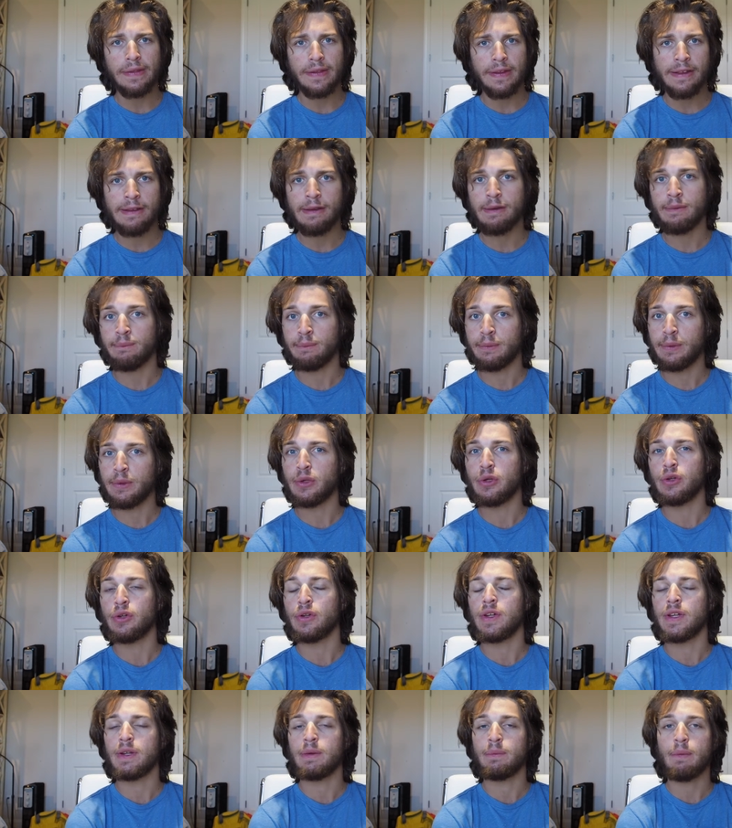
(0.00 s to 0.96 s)
the
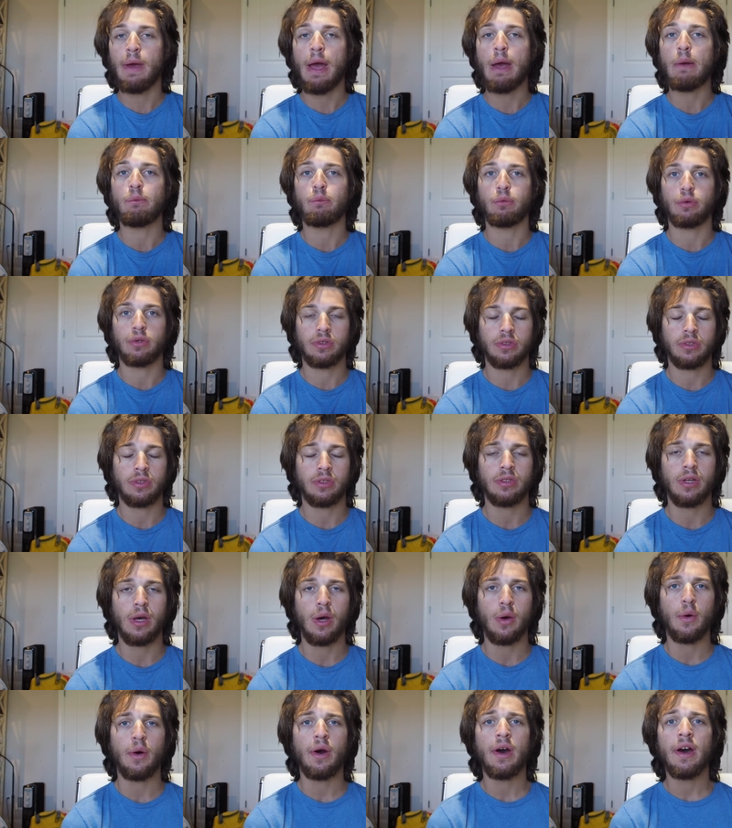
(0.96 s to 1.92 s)
community members.
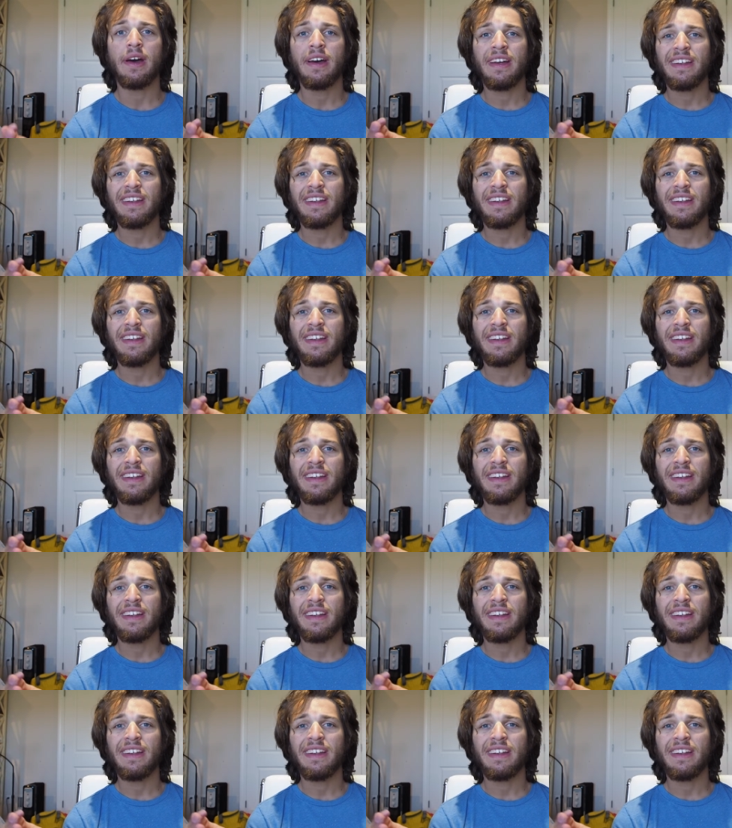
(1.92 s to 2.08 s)
So